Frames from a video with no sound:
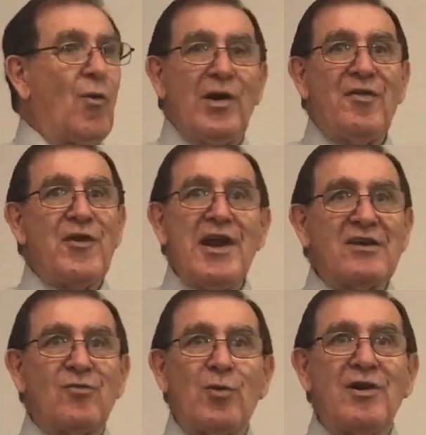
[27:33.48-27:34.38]
What are the
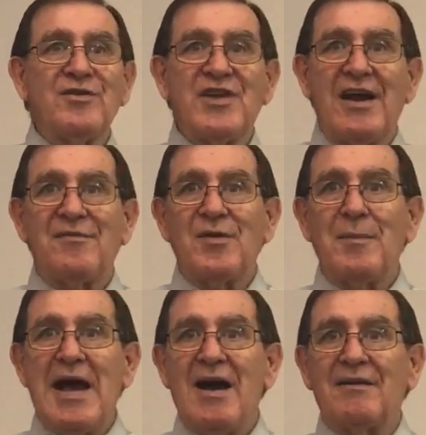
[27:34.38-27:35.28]
next words out of your
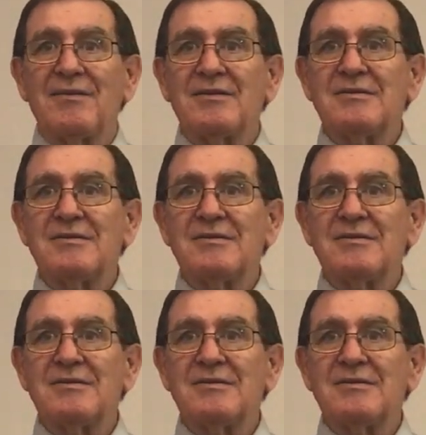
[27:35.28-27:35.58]
mouth?